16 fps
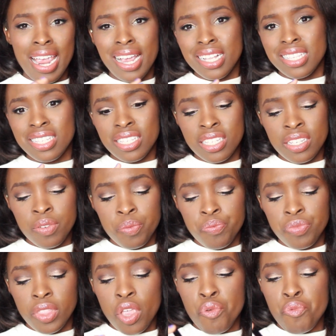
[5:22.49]
It's
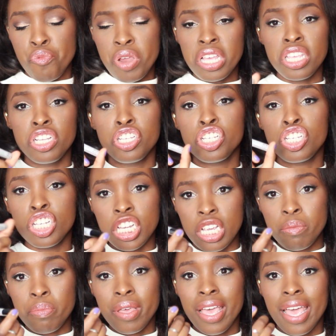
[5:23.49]
really
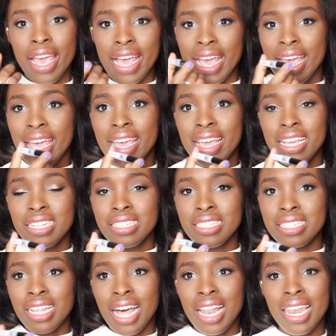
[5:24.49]
cheap
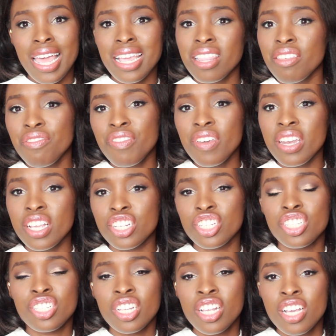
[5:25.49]
and I like the
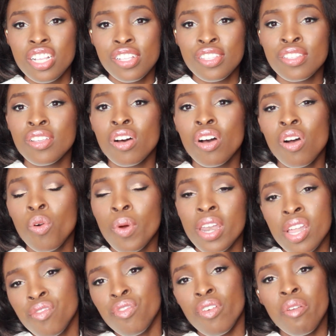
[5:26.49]
finish. So
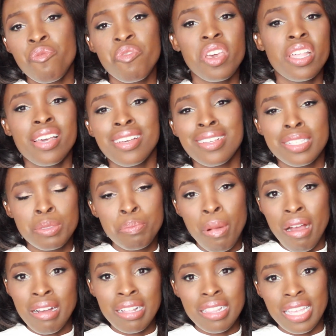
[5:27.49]
whenever I'm feeling
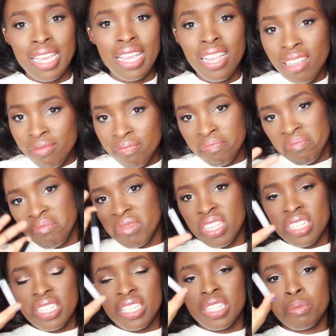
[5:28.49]
sparkly,
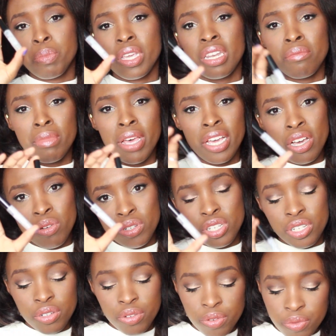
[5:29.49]
this has been my
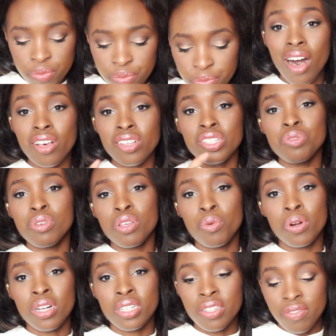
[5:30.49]
go-to. Also in
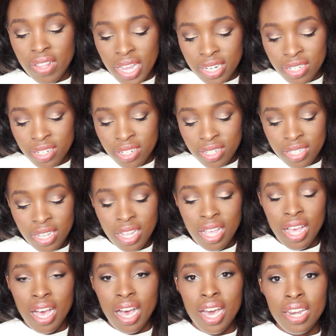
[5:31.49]
the world of liners,
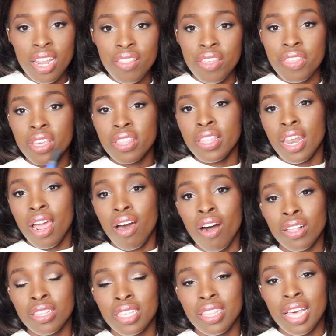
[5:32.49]
another thing that I
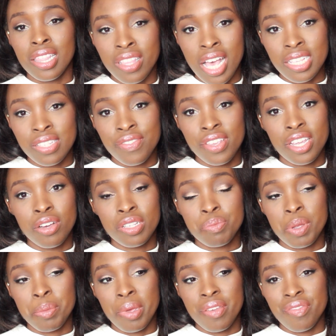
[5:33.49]
hauled in that last video
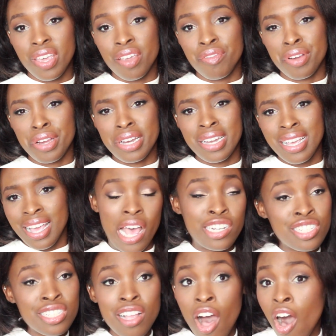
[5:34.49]
has been my favorite.
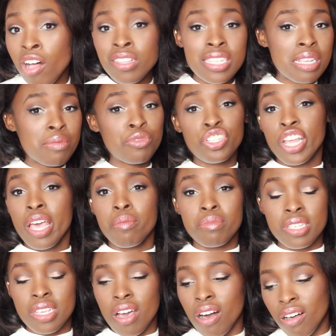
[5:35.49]
I just hauled some
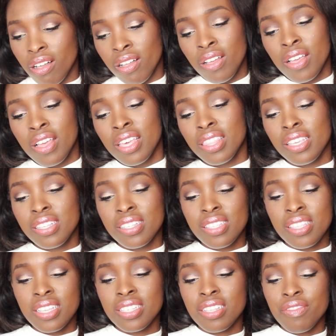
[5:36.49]
gems, y'all. This
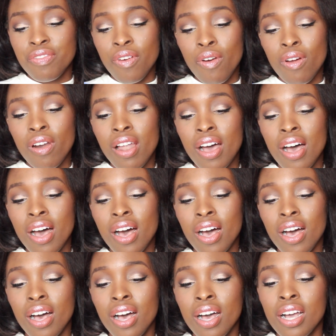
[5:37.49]
is the
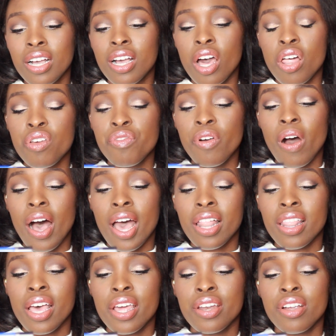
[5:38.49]
Sephora Colorful
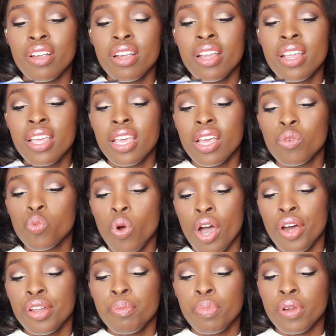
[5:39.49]
Eyeliner
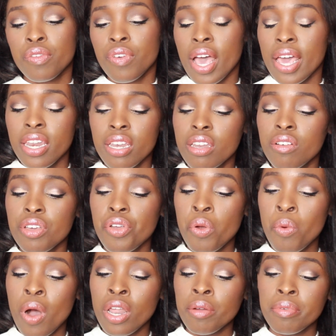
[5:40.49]
Waterproof. I didn't know
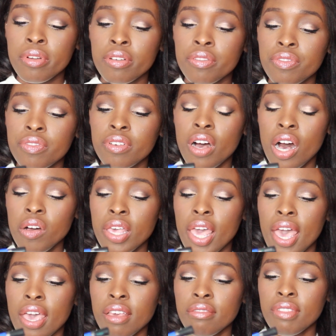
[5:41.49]
you were waterproof.
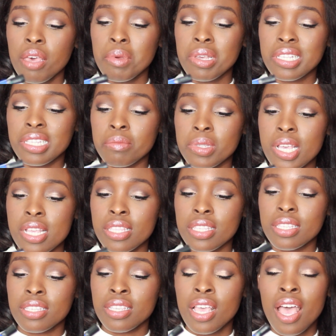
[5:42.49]
Okay, that makes some
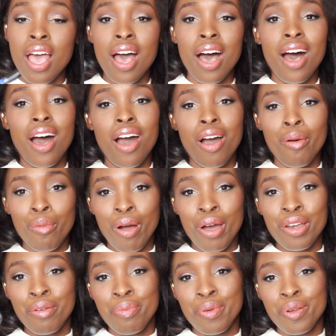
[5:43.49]
sense. Uh,
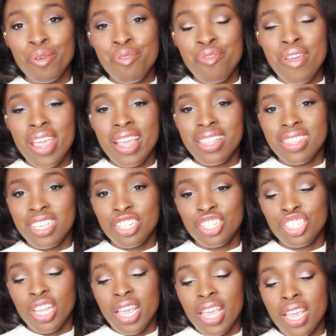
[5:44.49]
waterproof in the
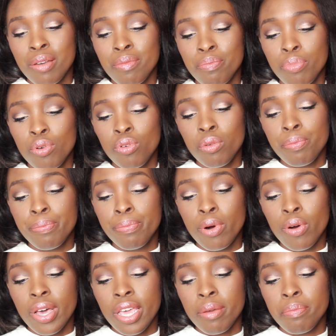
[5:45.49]
shade Pool
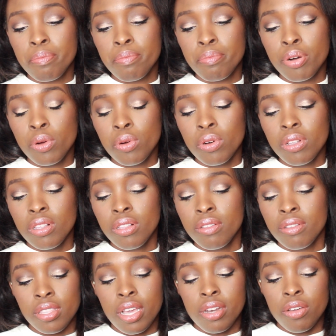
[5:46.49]
Boy, Pool,
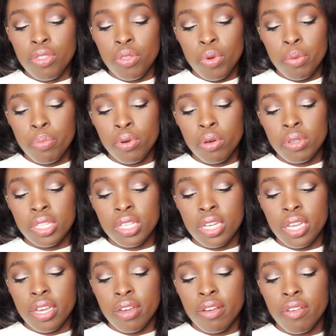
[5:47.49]
I know the word pool is
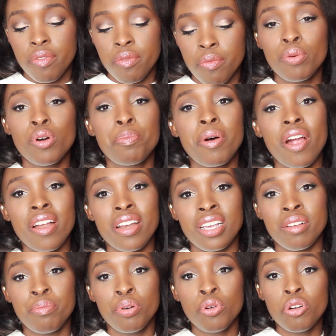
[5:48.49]
in here. Pool
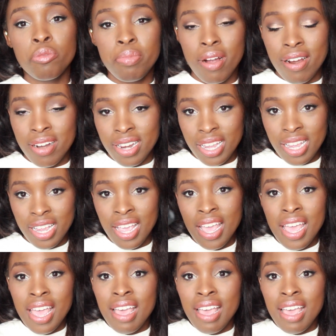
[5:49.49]
Party, Pool Party.